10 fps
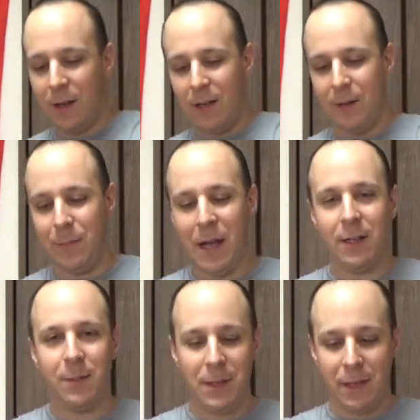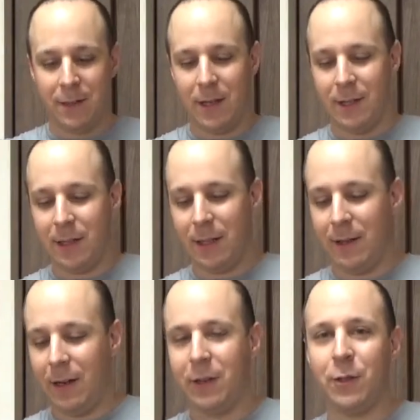on base because they sell it
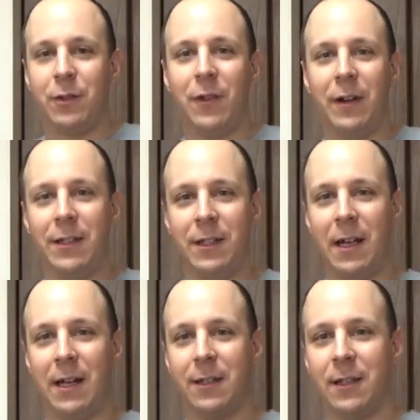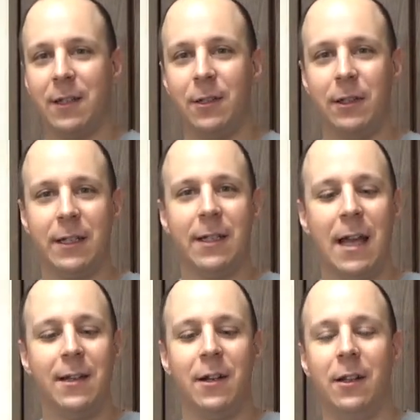there, so it's very easy to access. It's only
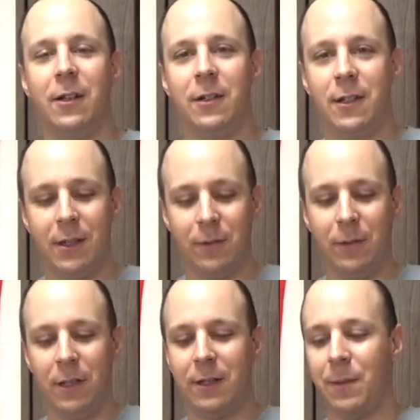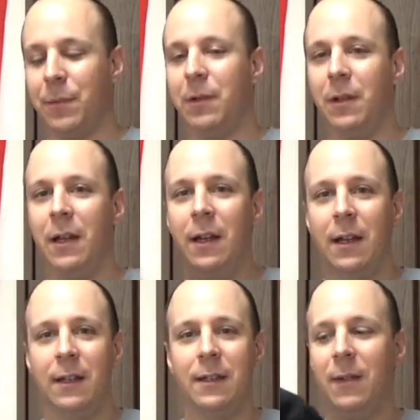$10. It's a really simple,
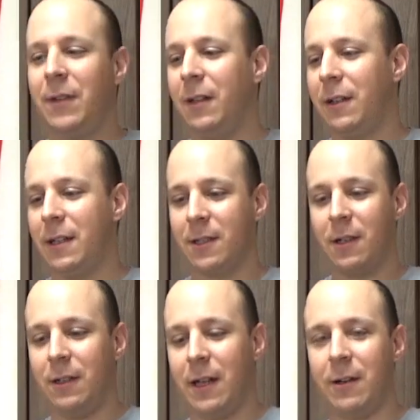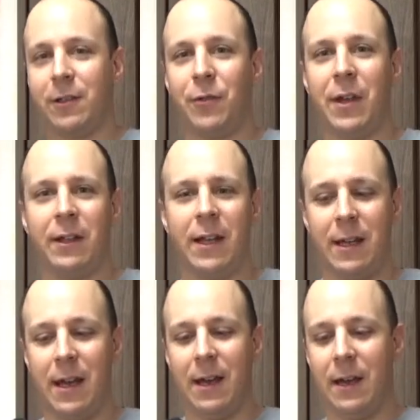nifty looking skull liner, so think
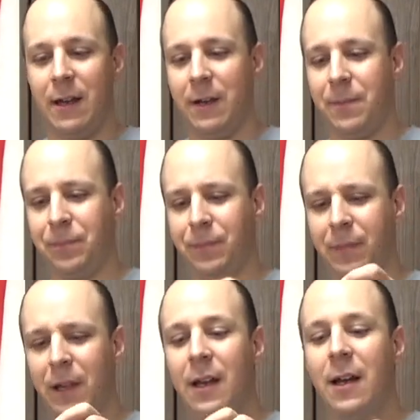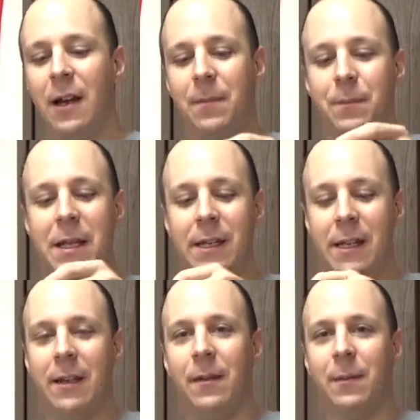like a
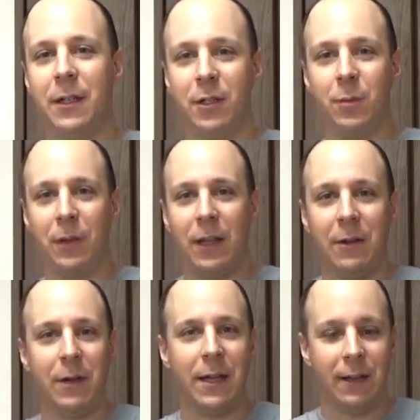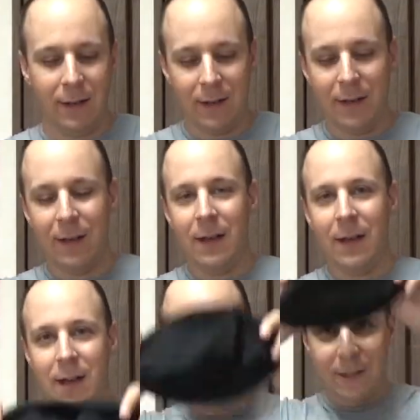beanie but super lightweight.
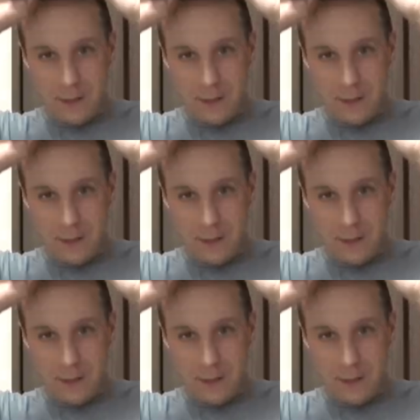And these